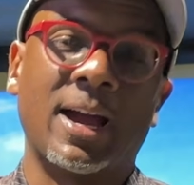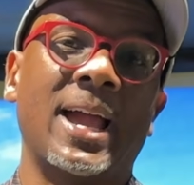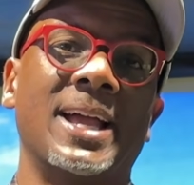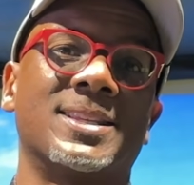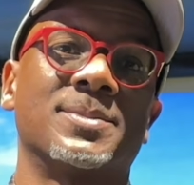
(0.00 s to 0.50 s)
I
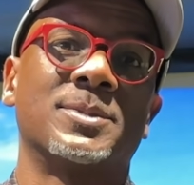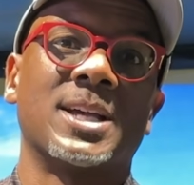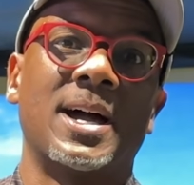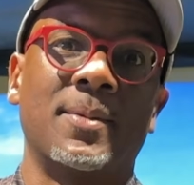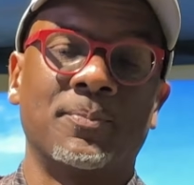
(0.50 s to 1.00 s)
had some
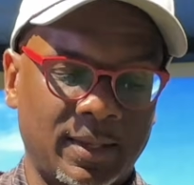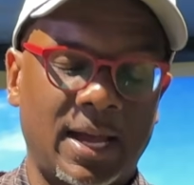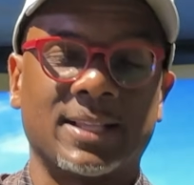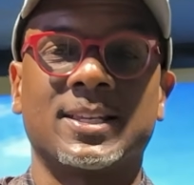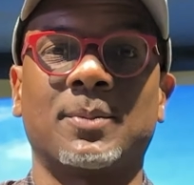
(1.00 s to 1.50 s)
time,
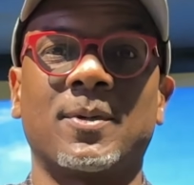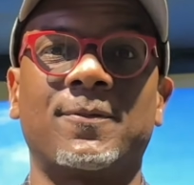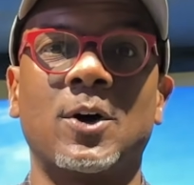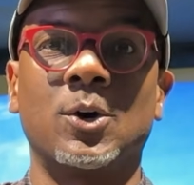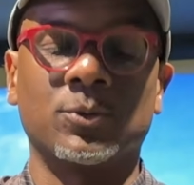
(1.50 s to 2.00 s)
I'd take my
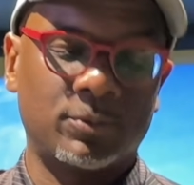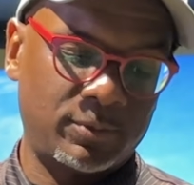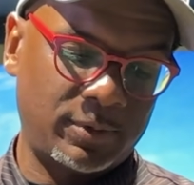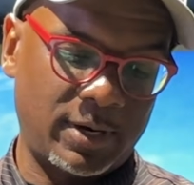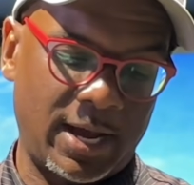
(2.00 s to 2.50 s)
phone,
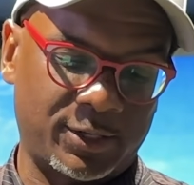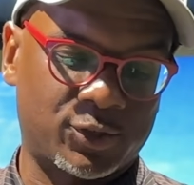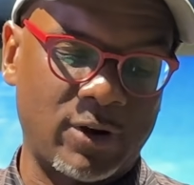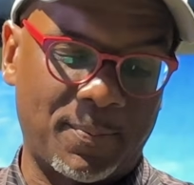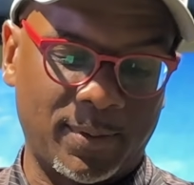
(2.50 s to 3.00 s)
I'd
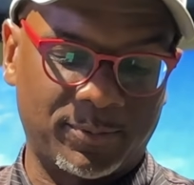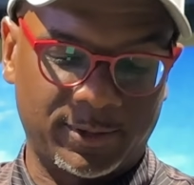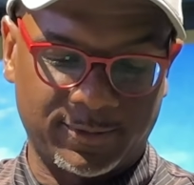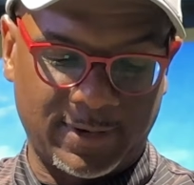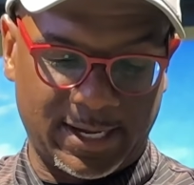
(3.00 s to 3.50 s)
strap up the
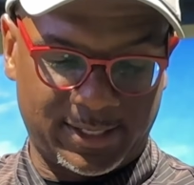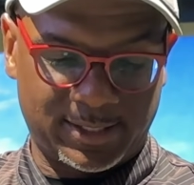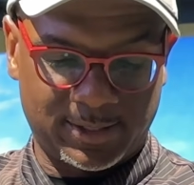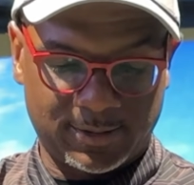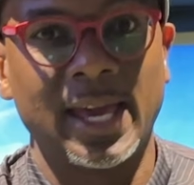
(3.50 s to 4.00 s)

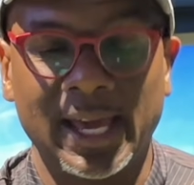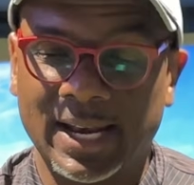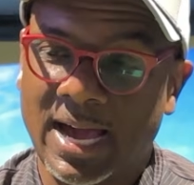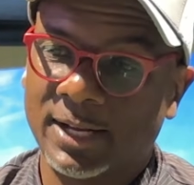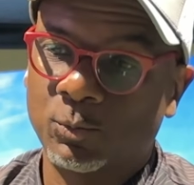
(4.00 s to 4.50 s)
device, and
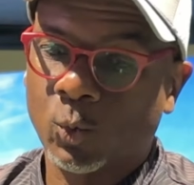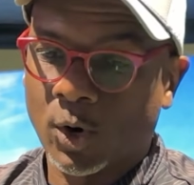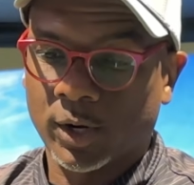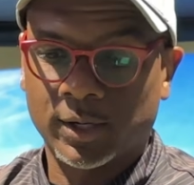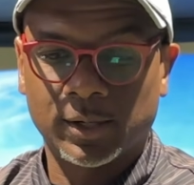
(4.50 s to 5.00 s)
I'd
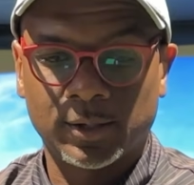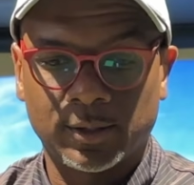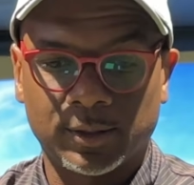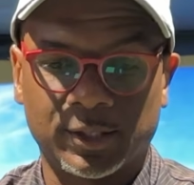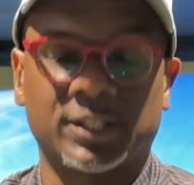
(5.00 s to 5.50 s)
work
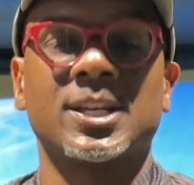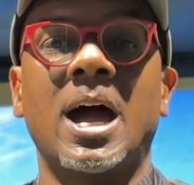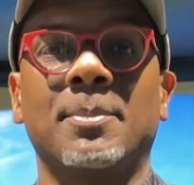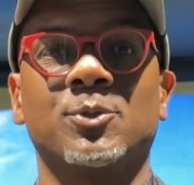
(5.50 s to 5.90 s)
the top